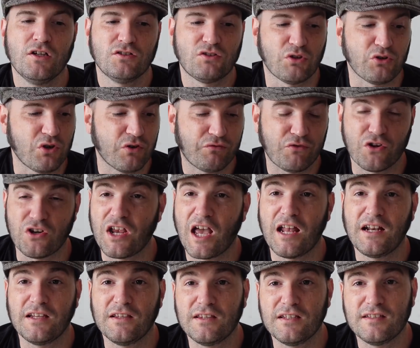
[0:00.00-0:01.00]
So if you're in
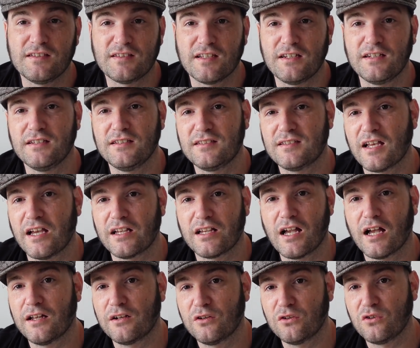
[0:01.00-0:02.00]
any of these cities,
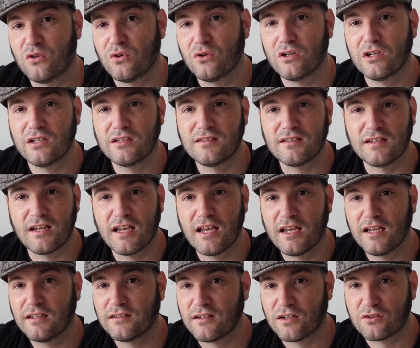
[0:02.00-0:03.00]
Saigon, Hanoi, Da
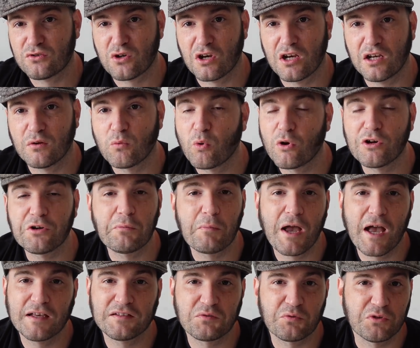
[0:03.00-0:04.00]
Nang, Nha Trang, wear your
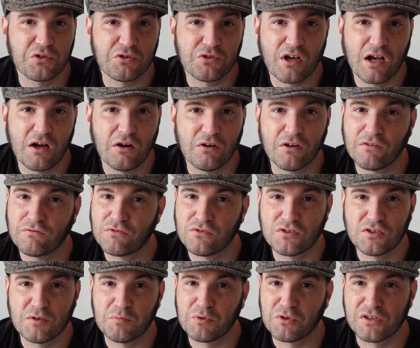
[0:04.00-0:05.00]
mask when you're out. If you
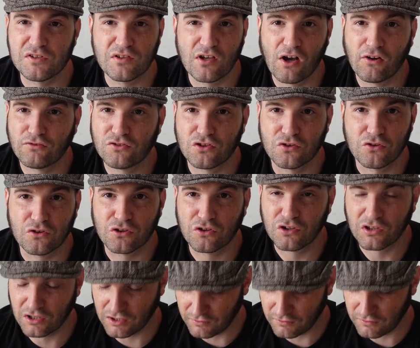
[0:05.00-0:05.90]
see a police officer, they're going to